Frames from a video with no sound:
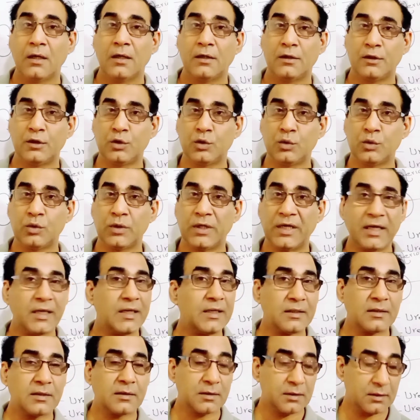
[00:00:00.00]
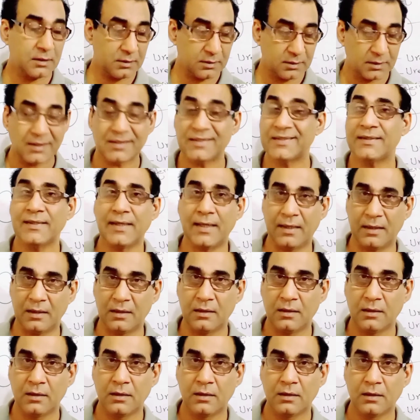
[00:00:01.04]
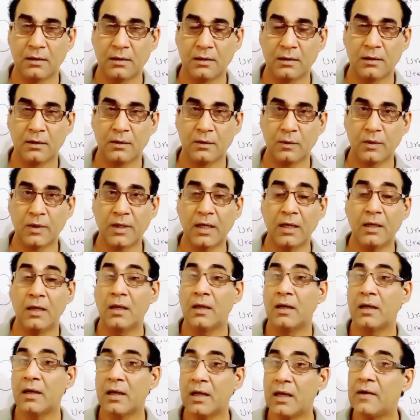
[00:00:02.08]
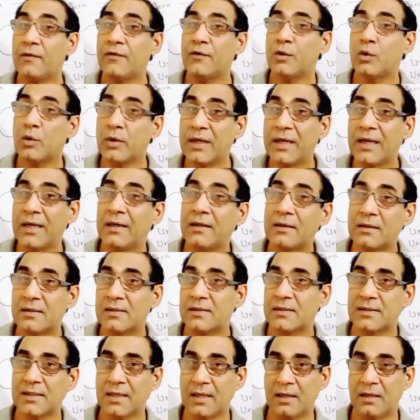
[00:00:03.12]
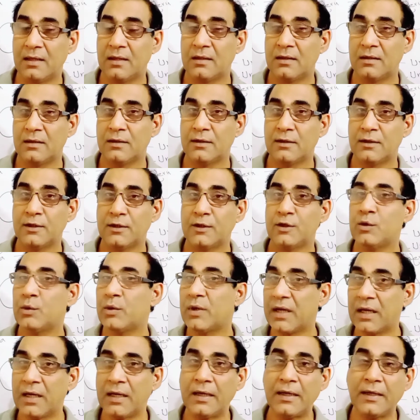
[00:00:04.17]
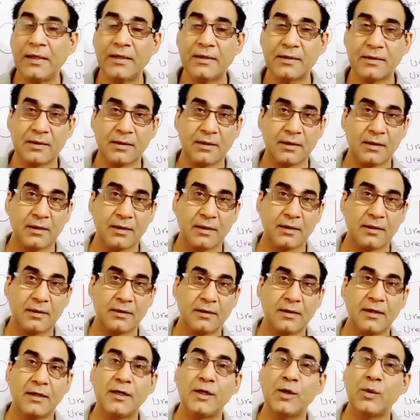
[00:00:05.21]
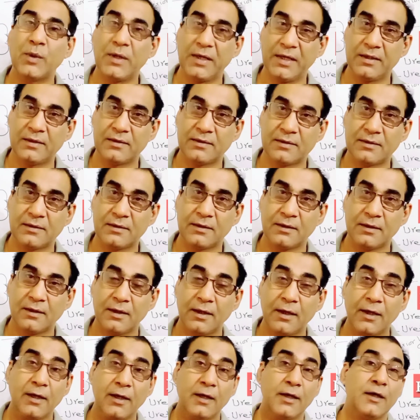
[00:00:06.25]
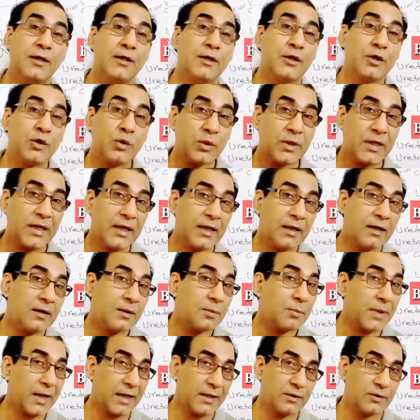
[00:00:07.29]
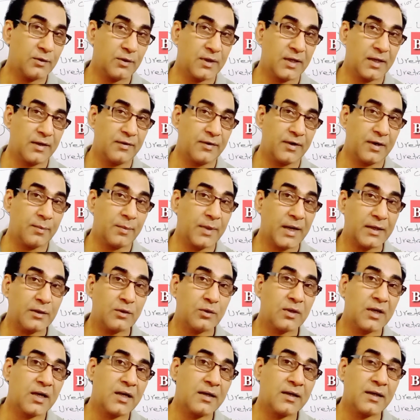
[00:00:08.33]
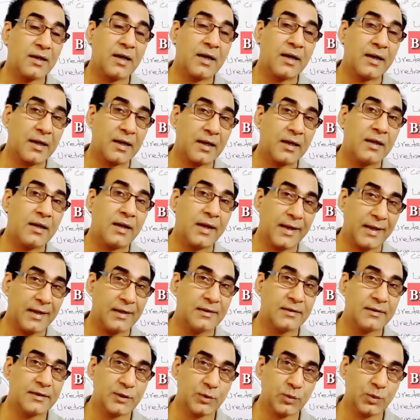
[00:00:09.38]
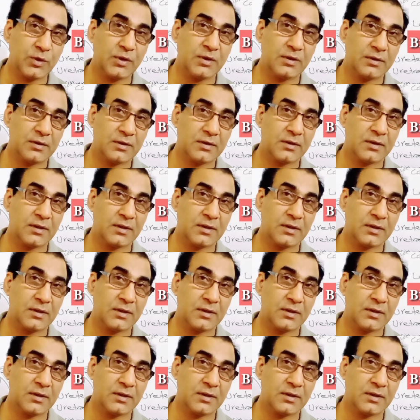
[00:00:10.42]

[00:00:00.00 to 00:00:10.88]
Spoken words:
You eat the cell. Okay, if you eat the cell, you eat the nucleus, you eat mitochondria. Mitochondria again has what,